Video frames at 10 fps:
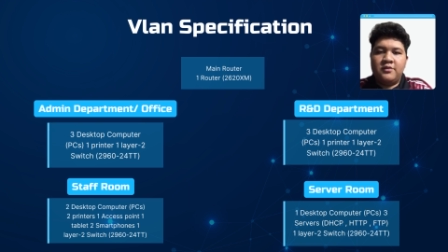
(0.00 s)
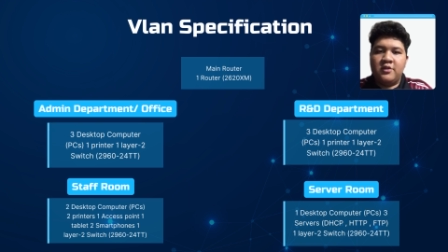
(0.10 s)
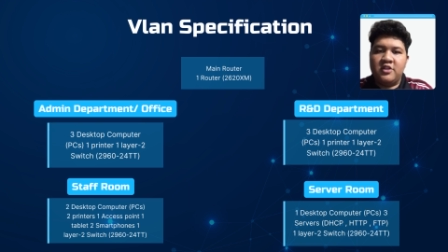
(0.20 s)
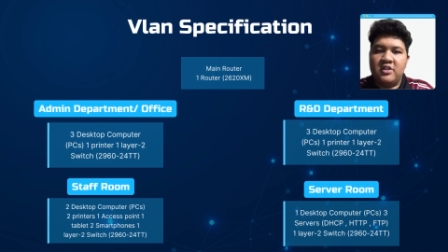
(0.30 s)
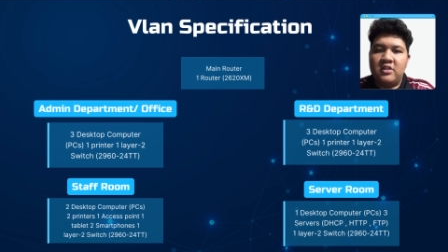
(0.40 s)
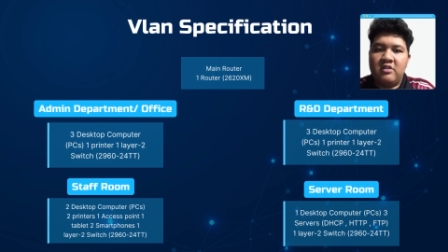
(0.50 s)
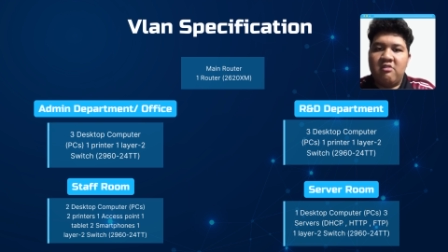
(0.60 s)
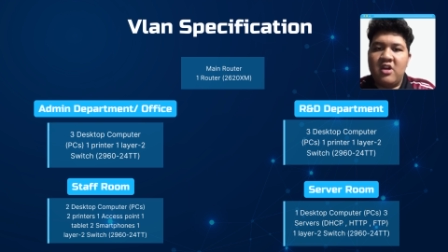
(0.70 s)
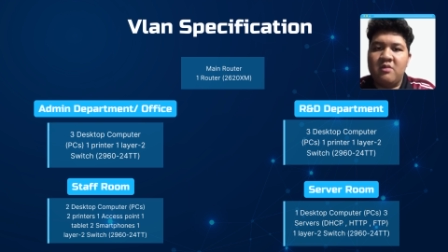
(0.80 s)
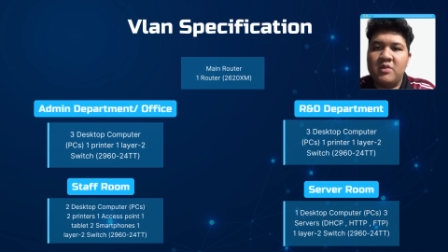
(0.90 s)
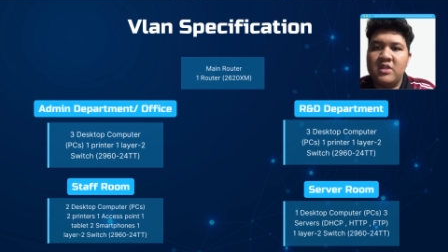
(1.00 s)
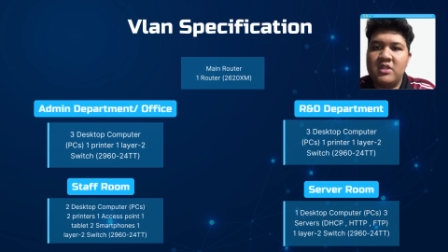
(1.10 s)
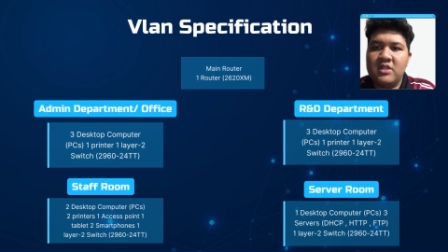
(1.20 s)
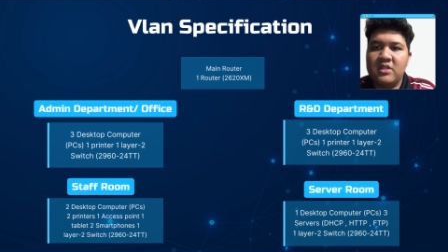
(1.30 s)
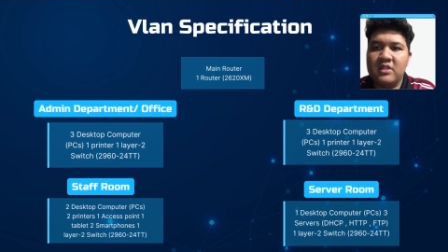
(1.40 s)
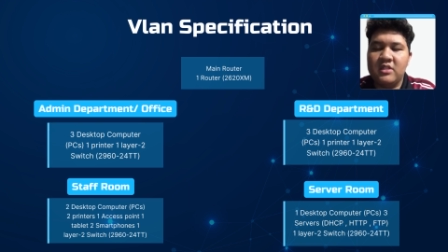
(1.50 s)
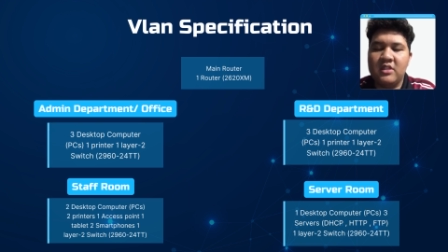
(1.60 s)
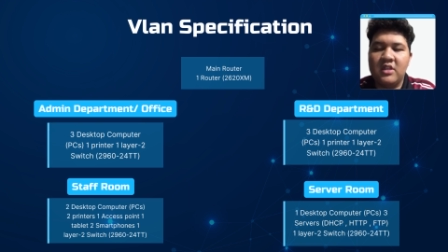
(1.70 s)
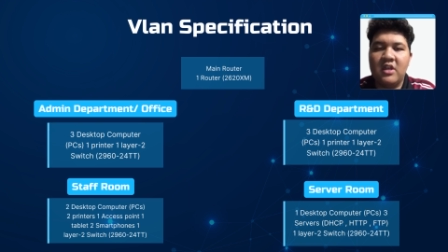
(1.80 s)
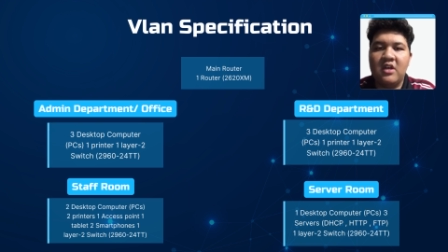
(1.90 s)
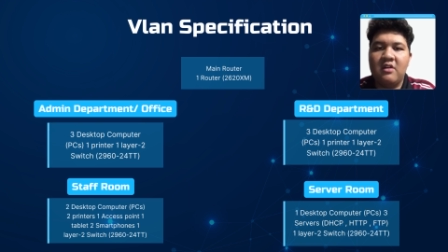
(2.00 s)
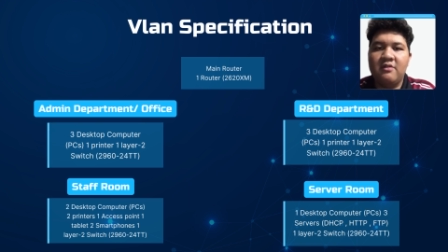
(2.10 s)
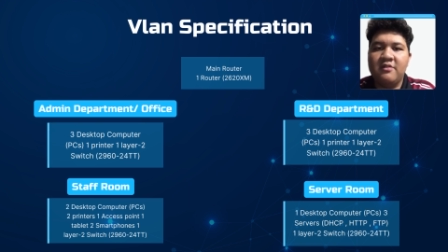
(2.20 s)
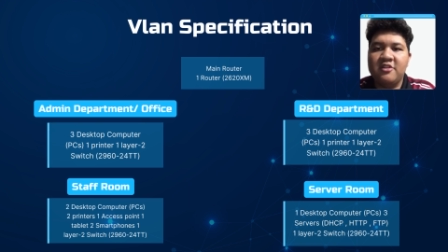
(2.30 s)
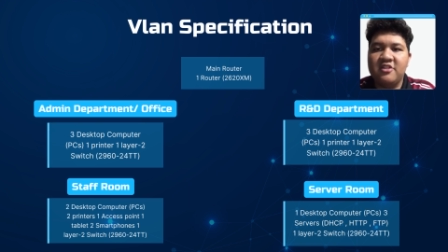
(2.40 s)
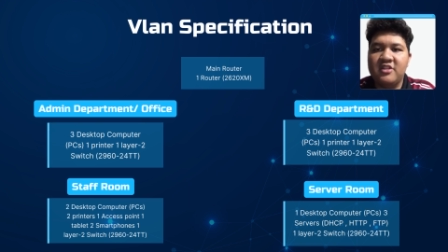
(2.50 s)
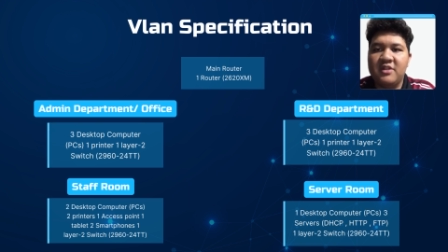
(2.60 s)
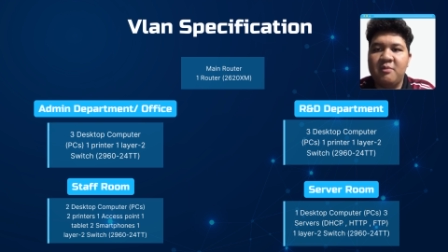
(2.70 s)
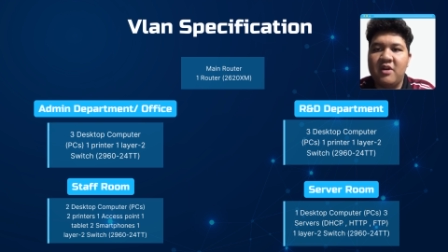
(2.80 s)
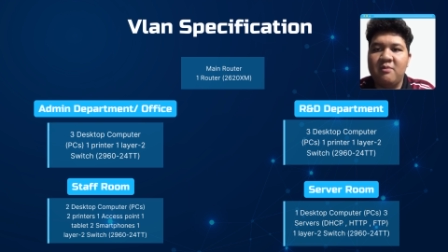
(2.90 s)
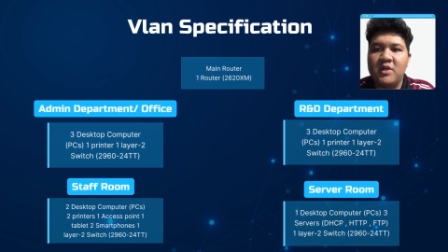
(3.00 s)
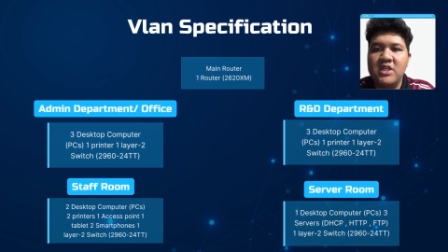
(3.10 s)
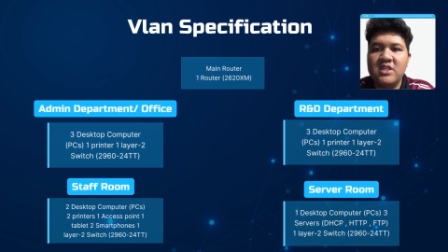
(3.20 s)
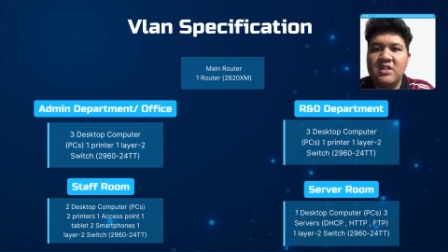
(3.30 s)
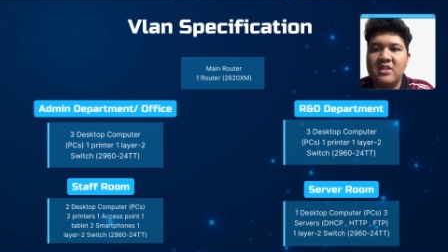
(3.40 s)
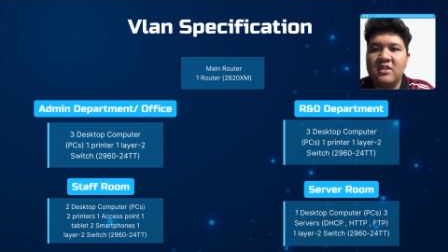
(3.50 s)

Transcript: for the requirements, there are 4 departments: